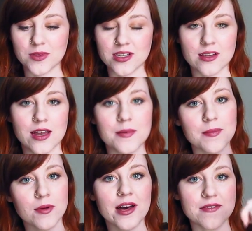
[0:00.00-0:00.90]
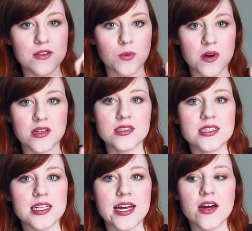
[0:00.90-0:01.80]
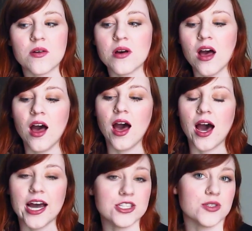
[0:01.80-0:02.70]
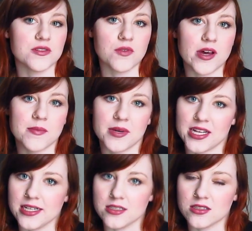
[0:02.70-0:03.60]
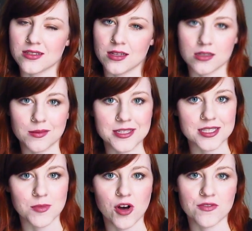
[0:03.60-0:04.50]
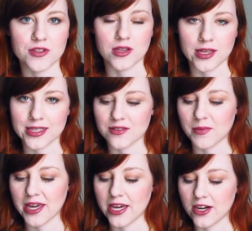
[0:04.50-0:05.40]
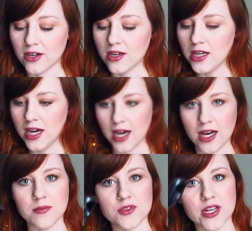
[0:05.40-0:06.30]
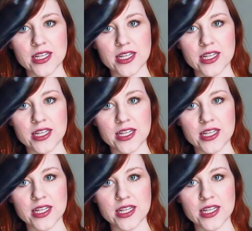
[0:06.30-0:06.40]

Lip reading: one. A lot of people have the wands now. I do have one, but it's a little bit small for the length of my hair. So I